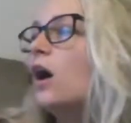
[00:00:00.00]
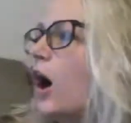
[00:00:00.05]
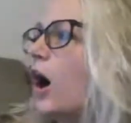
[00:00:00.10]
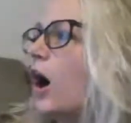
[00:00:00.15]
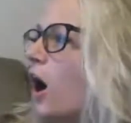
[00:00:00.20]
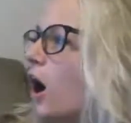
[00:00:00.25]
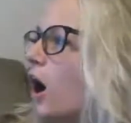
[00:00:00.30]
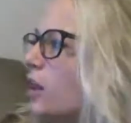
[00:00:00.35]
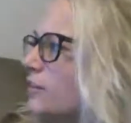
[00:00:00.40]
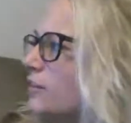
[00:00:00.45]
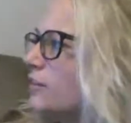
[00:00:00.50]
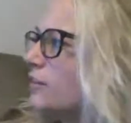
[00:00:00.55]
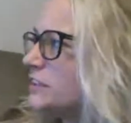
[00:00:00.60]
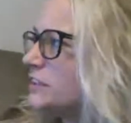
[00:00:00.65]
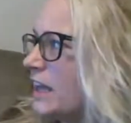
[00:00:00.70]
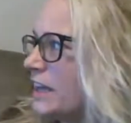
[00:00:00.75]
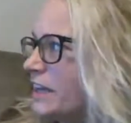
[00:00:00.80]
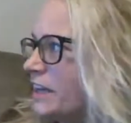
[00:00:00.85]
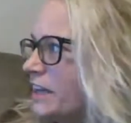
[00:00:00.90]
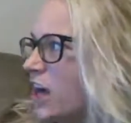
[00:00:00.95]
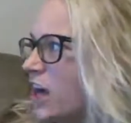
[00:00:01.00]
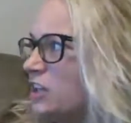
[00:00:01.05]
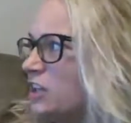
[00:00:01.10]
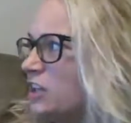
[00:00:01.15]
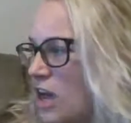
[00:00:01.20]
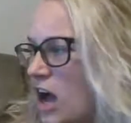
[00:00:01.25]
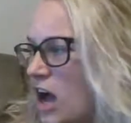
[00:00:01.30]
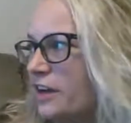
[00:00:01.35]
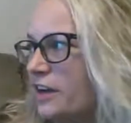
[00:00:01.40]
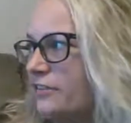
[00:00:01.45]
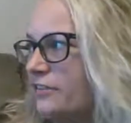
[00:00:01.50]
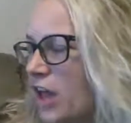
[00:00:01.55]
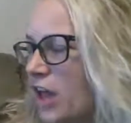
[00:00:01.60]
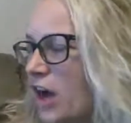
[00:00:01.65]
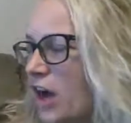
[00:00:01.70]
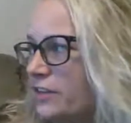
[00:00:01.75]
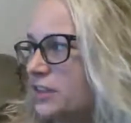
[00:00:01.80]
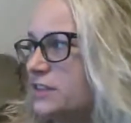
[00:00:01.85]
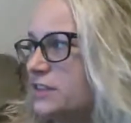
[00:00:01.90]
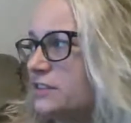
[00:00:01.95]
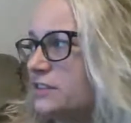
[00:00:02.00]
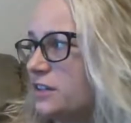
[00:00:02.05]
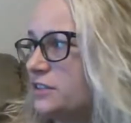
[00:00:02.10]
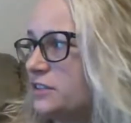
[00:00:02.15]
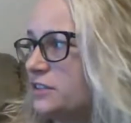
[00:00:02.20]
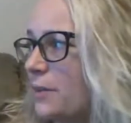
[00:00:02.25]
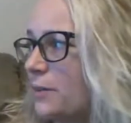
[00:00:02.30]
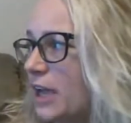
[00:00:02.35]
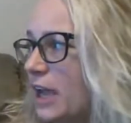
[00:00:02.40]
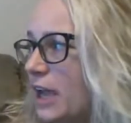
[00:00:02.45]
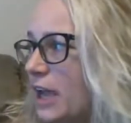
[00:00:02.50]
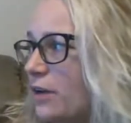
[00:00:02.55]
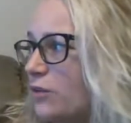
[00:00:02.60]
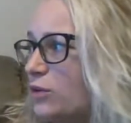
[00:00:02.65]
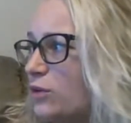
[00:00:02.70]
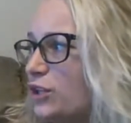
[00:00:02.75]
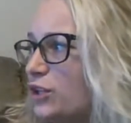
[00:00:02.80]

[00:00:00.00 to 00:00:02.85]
All of a sudden, a lot of lava starts coming out.